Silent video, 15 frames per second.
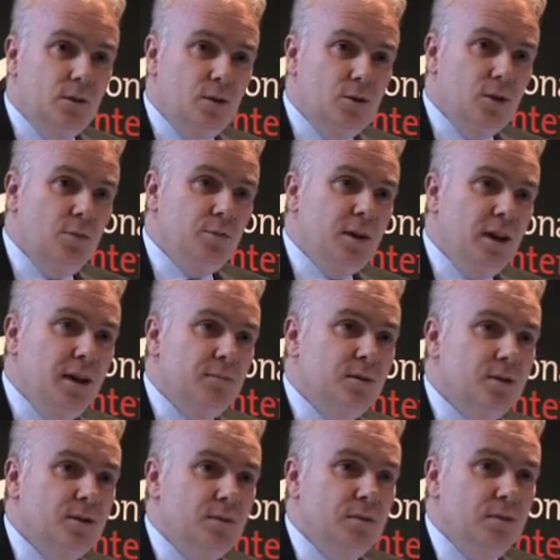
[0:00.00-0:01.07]

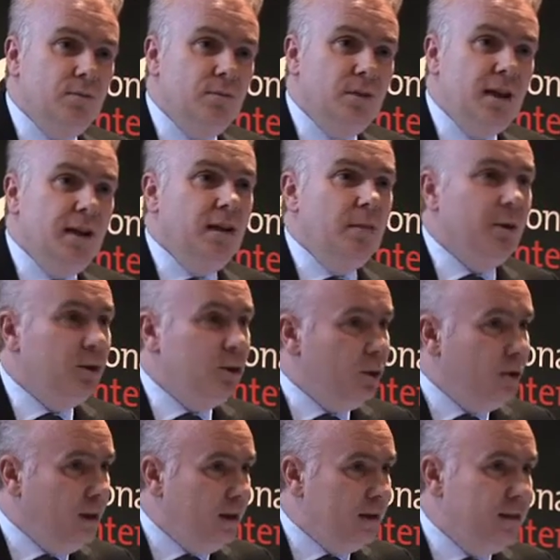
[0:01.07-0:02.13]
sometimes thinking about
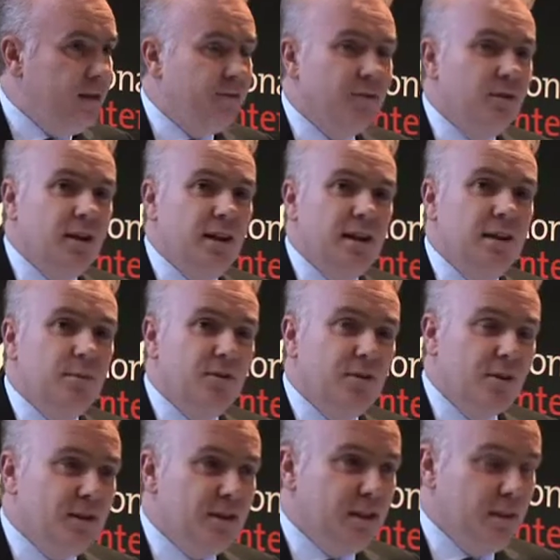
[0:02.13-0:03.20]
doing things differently can be
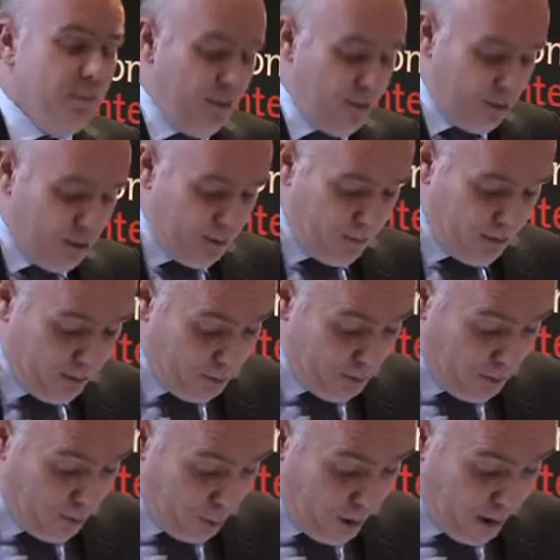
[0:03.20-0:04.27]
very simple, or sometimes a
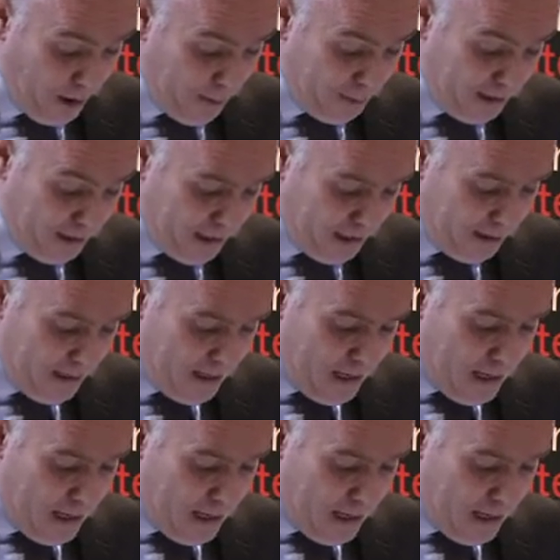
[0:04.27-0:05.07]
bit more complicated.